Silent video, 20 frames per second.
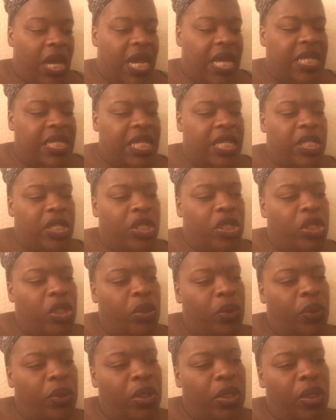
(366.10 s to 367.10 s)
it says,
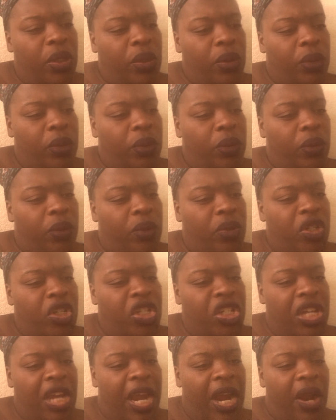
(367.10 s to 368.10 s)
do you
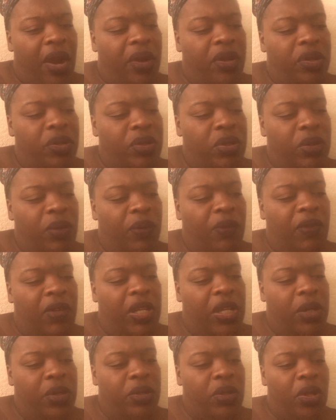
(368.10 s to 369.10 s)
share YouTube
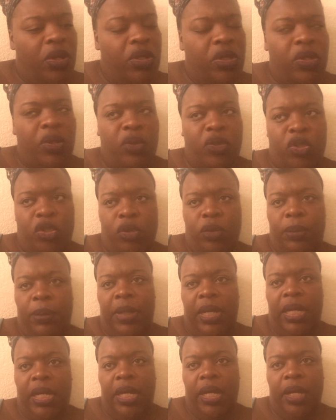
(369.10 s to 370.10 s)
videos on social
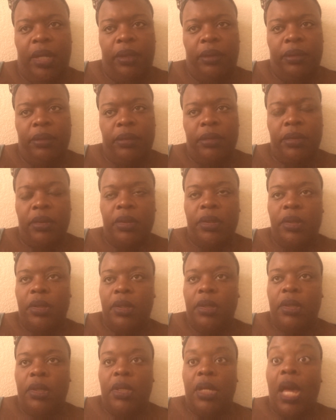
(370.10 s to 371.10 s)
media?
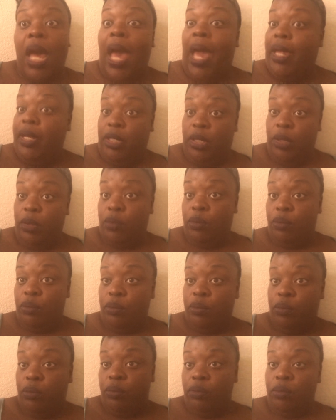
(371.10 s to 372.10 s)
I do.
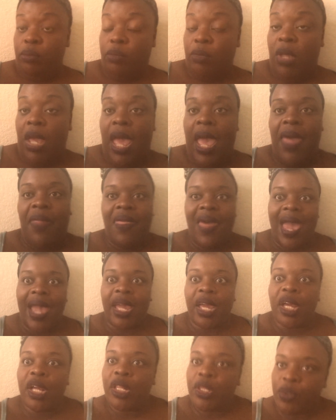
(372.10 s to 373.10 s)
That
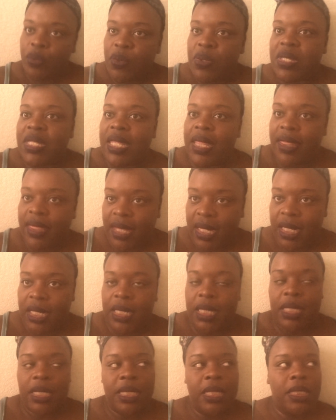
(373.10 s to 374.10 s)
concludes
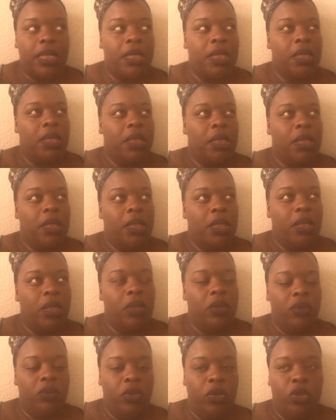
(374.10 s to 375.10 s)
this
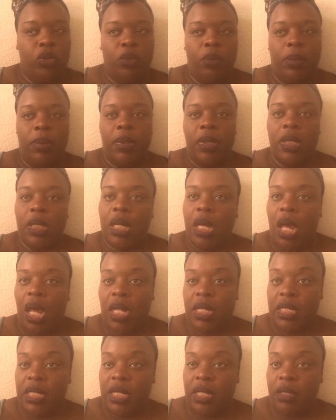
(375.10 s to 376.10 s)
YouTube
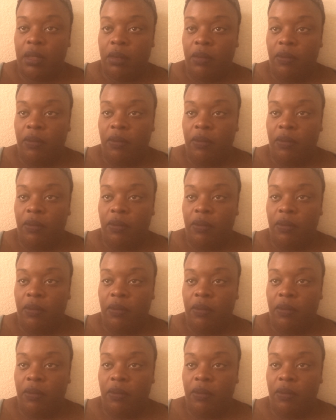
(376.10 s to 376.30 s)
content